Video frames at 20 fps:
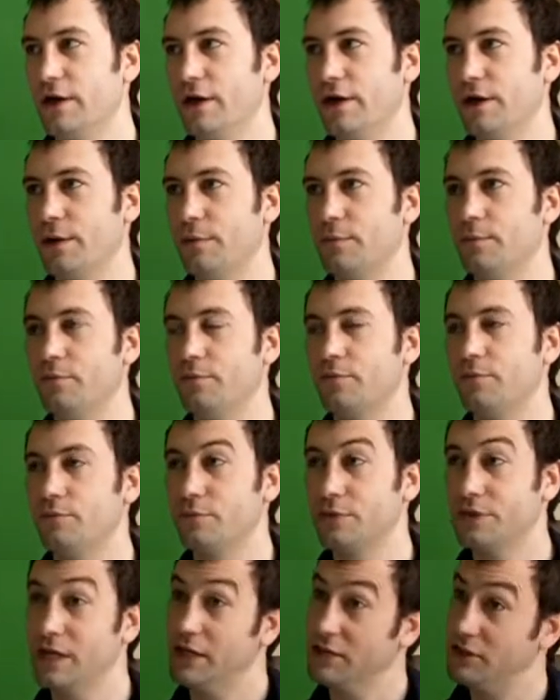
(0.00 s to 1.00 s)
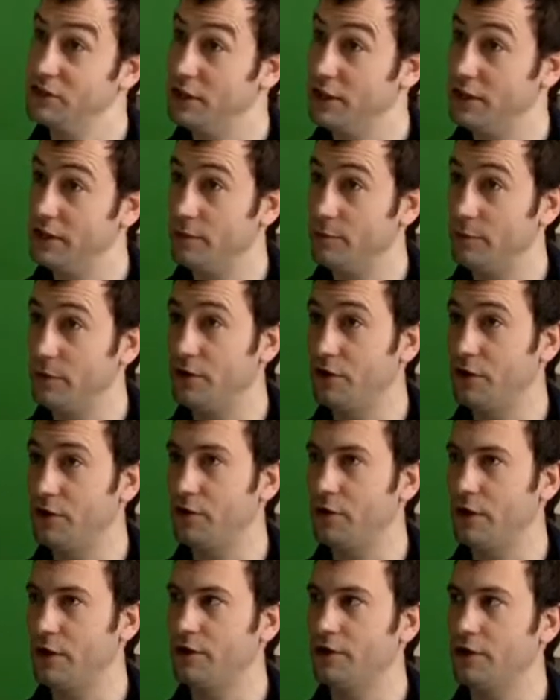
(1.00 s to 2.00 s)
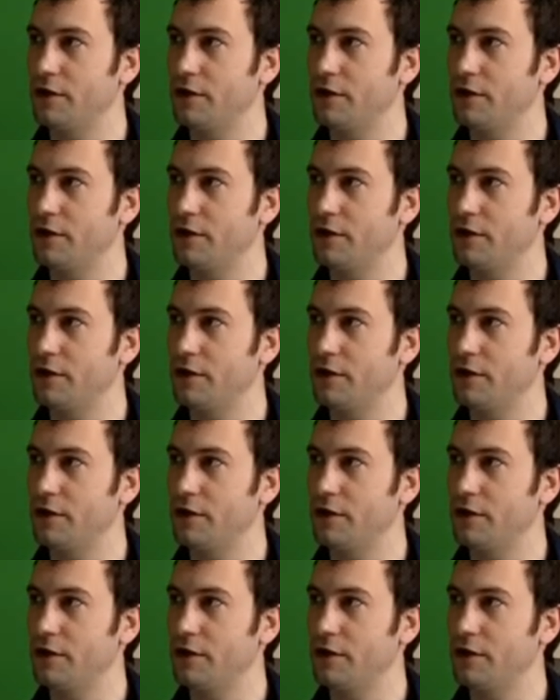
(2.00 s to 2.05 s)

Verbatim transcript: um, potentially. I mean, I don't.